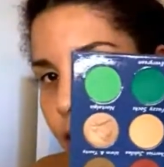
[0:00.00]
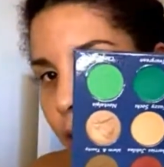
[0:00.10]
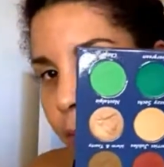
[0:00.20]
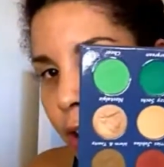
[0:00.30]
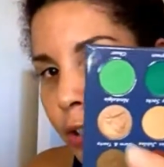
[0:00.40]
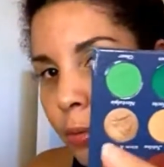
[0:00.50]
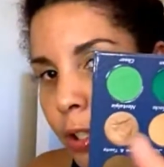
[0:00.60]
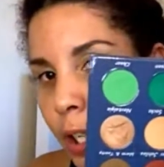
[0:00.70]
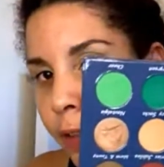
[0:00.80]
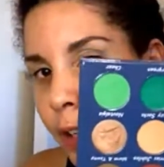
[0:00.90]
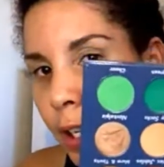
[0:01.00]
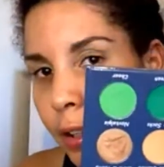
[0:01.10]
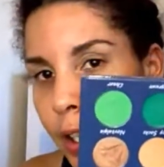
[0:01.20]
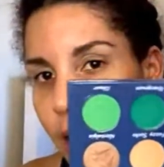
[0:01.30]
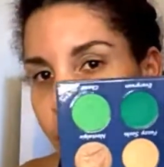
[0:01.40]
shimmers we're
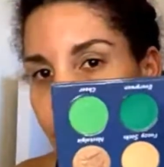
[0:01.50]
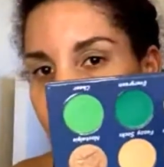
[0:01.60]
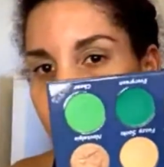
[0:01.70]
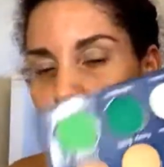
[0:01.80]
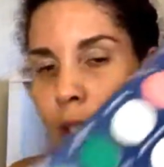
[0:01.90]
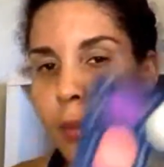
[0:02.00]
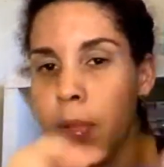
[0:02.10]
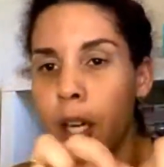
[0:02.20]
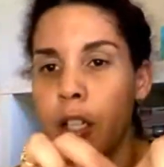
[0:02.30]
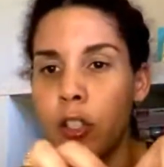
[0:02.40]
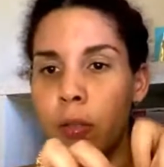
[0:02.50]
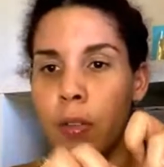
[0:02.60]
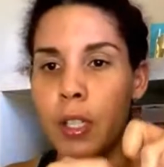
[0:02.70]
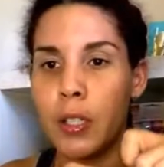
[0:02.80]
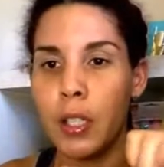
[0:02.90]
definitely going to be using, but I just
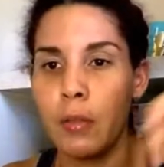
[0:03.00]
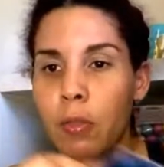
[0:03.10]
want to see